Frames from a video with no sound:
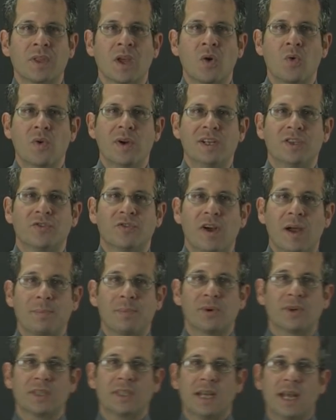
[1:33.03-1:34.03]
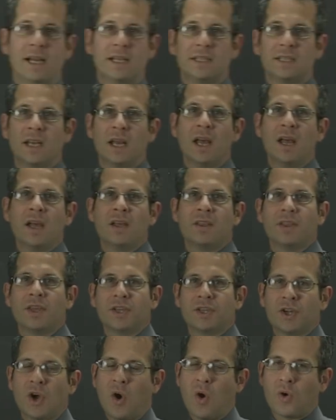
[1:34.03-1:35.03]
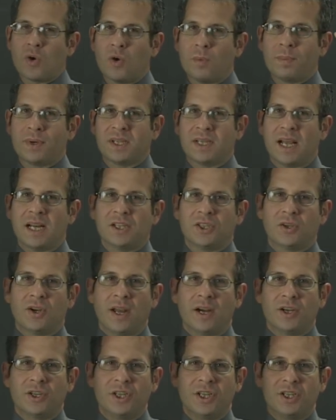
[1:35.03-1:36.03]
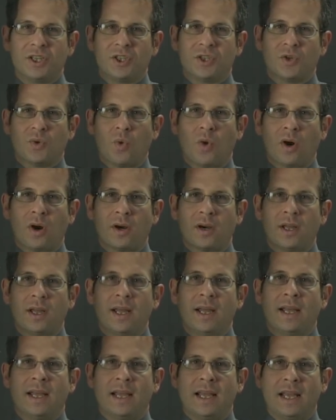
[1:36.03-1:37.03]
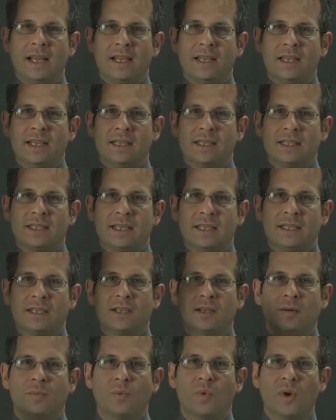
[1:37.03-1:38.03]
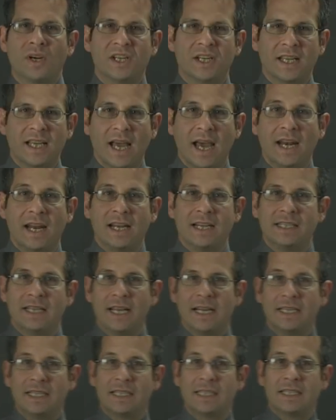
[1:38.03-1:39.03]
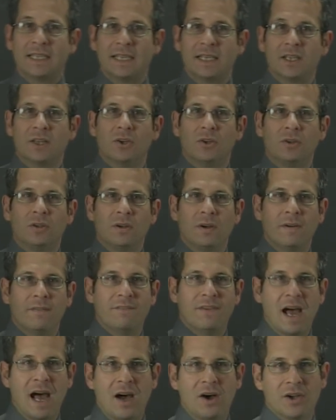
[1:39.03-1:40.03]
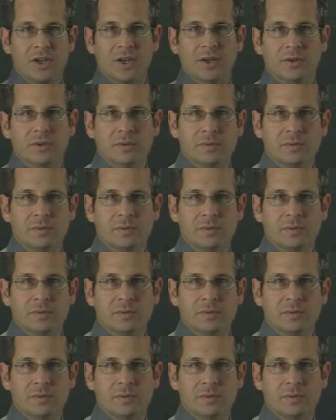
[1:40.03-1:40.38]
which represents the total potential energy stored in this system, which again is a single value.